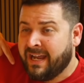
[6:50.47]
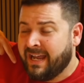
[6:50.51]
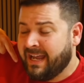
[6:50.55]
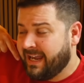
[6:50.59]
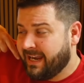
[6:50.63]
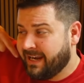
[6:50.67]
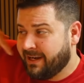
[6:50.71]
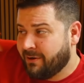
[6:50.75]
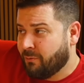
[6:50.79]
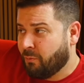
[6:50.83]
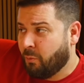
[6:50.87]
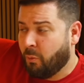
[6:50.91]

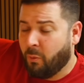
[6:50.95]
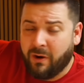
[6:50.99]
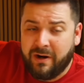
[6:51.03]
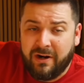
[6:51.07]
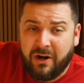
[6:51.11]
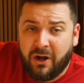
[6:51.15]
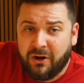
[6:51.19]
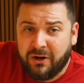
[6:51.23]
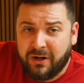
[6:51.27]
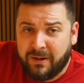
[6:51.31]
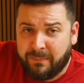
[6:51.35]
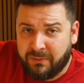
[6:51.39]
in
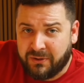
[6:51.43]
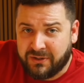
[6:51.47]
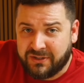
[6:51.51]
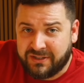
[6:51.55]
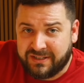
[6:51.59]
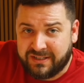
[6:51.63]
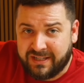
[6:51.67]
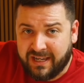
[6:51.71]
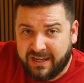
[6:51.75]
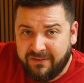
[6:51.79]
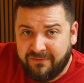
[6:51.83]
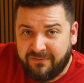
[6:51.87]

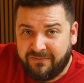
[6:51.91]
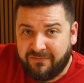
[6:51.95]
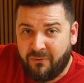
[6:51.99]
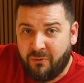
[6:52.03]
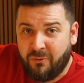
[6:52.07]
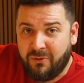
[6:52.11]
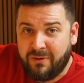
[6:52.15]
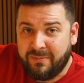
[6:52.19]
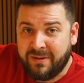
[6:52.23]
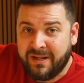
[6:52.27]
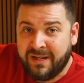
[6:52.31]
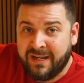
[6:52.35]
100%
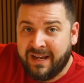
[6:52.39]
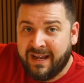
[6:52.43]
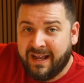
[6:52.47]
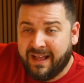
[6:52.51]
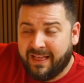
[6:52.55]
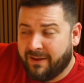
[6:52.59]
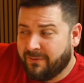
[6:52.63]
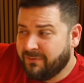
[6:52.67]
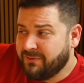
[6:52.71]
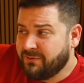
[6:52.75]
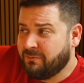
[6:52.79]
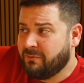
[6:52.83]
form.
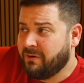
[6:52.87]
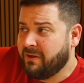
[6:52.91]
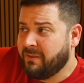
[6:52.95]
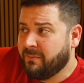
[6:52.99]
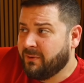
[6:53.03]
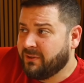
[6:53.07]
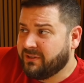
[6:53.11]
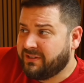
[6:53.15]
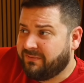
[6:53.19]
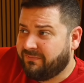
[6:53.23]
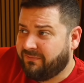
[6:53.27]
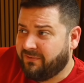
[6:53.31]
That was one of the
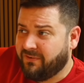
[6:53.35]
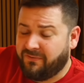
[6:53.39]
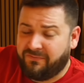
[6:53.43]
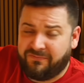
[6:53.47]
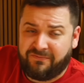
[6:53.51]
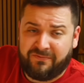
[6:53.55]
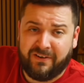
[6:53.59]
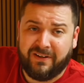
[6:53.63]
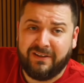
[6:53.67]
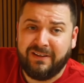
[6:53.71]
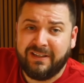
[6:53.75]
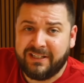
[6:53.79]
most
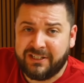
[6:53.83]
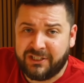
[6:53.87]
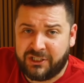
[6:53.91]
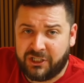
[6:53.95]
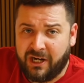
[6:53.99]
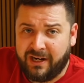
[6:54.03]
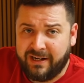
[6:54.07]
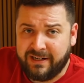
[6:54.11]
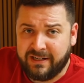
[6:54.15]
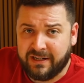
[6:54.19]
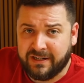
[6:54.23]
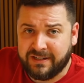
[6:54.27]
fulfilling
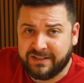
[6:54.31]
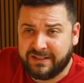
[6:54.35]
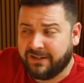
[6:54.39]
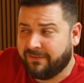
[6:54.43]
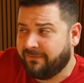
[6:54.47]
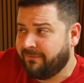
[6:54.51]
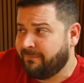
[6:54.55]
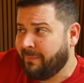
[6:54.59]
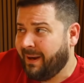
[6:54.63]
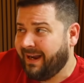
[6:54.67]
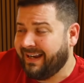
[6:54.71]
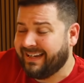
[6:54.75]
shiny hunts
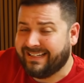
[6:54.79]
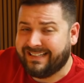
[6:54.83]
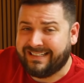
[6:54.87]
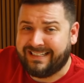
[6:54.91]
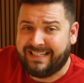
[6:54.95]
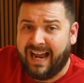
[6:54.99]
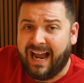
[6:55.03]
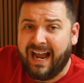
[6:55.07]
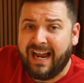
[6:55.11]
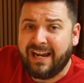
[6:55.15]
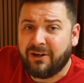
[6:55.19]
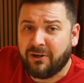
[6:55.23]
of my
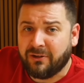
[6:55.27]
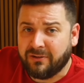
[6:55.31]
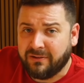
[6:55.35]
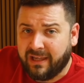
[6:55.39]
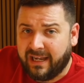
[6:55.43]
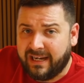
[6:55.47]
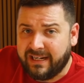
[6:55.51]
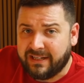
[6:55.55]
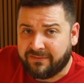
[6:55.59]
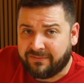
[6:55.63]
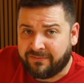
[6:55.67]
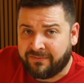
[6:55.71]
entire
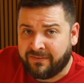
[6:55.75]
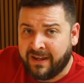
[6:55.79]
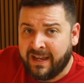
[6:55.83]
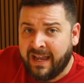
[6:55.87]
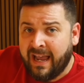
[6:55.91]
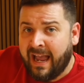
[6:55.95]
life.